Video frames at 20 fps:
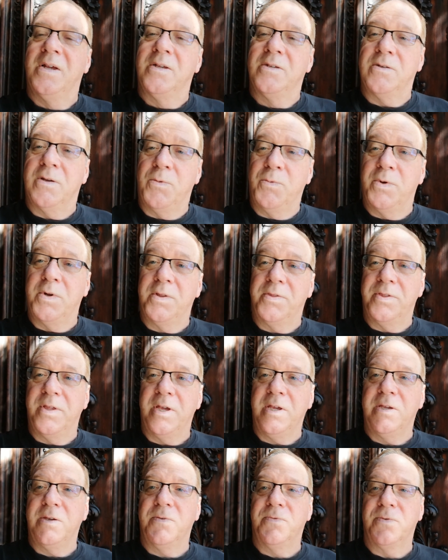I want to
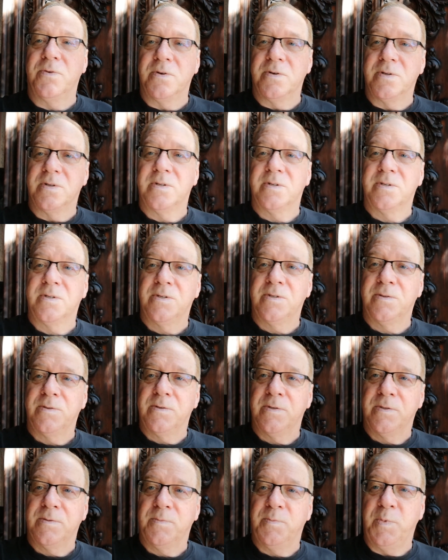thank you for
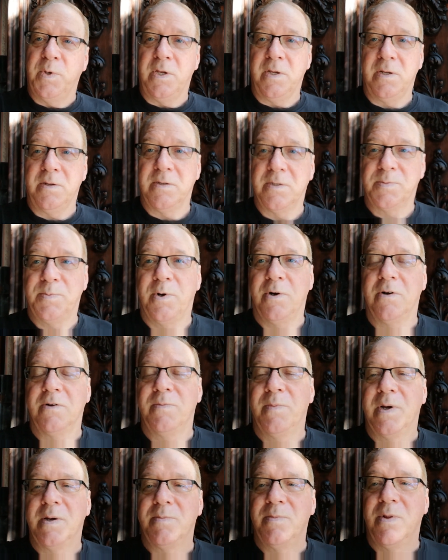being as part
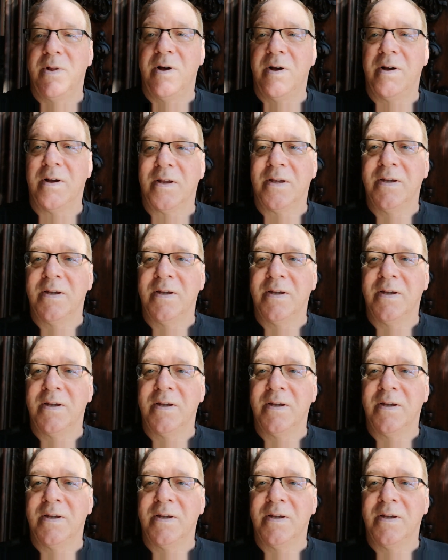of my blog.